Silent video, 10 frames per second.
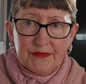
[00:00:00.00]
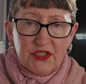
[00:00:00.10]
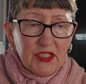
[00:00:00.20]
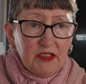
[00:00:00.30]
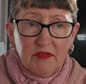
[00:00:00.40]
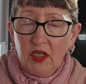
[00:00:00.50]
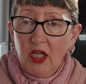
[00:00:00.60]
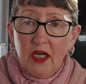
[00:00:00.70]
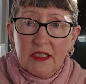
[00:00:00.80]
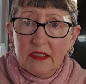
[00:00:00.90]
see if you
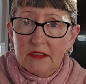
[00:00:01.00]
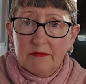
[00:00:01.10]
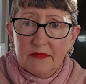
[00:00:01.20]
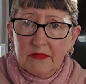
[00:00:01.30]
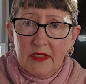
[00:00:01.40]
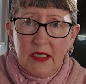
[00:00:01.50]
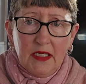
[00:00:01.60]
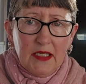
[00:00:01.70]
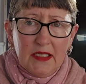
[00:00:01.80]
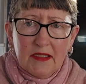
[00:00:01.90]
like it.
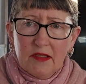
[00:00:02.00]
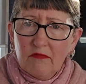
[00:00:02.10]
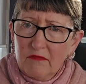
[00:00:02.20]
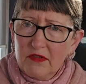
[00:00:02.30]
The,